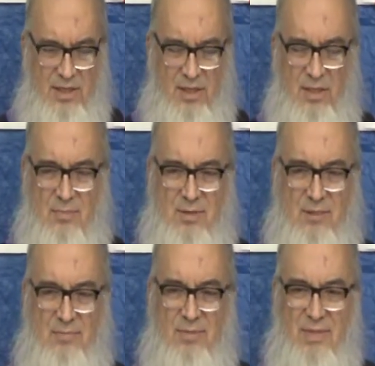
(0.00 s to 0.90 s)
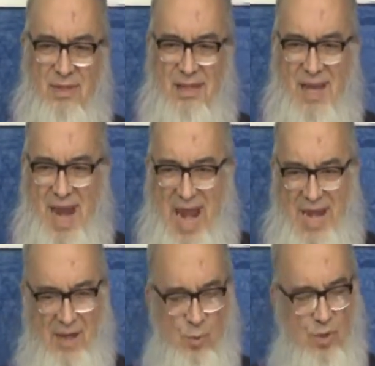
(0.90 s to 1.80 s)
and clean the
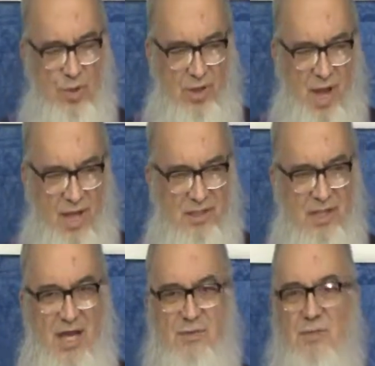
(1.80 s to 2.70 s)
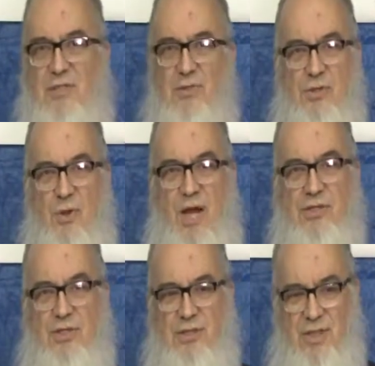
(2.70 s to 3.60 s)
aluminum, and it couldn't
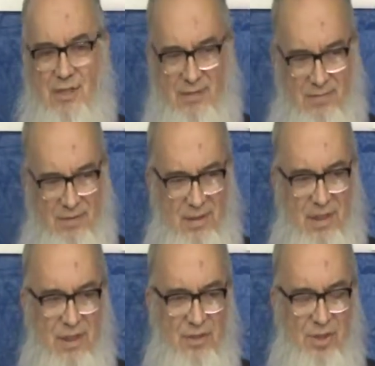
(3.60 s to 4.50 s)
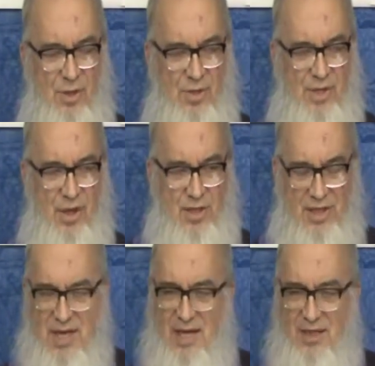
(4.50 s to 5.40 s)
oxidize because there's no oxygen there.
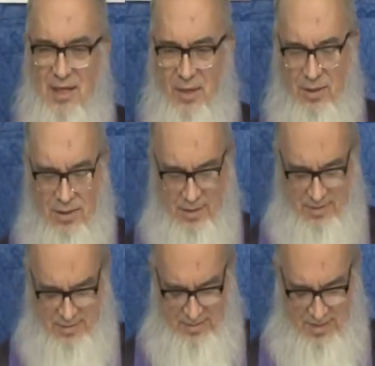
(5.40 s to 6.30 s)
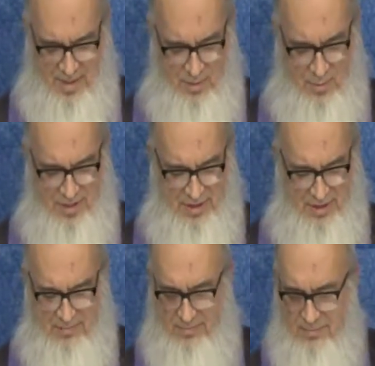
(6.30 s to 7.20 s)
So they called it heliarc
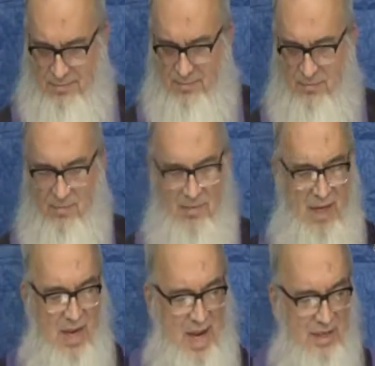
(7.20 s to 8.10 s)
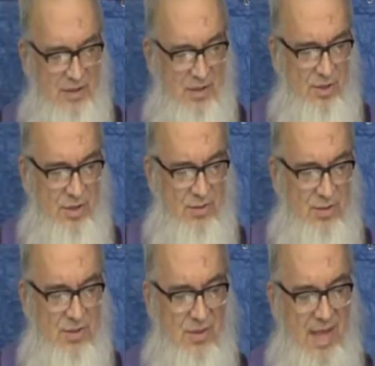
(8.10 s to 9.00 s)
welding.
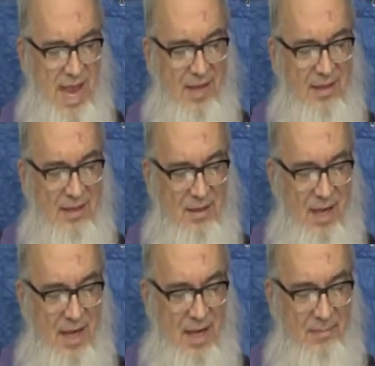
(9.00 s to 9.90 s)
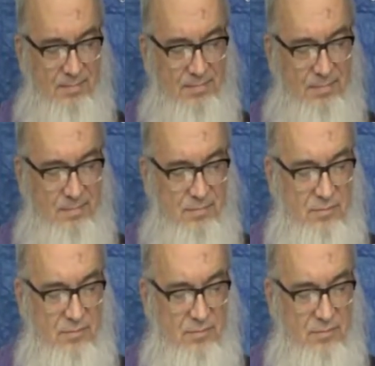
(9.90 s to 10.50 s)
And so they would do that.